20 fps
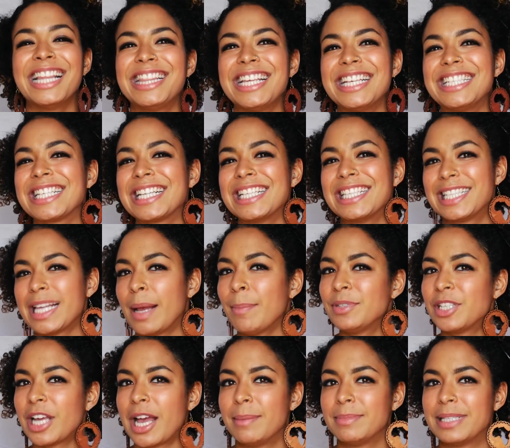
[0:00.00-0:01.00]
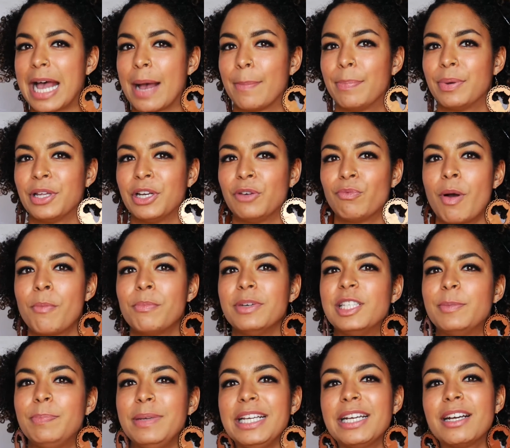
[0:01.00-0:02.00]
This can sometimes happen when we
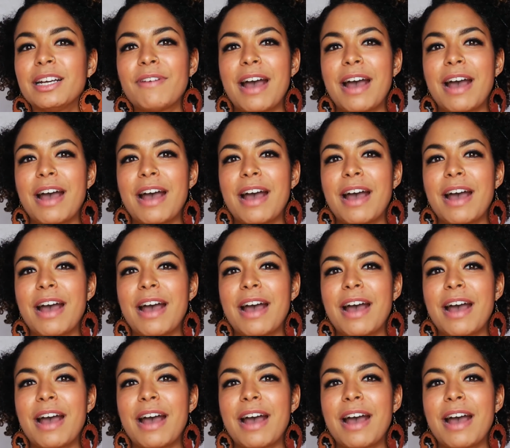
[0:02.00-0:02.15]
speak of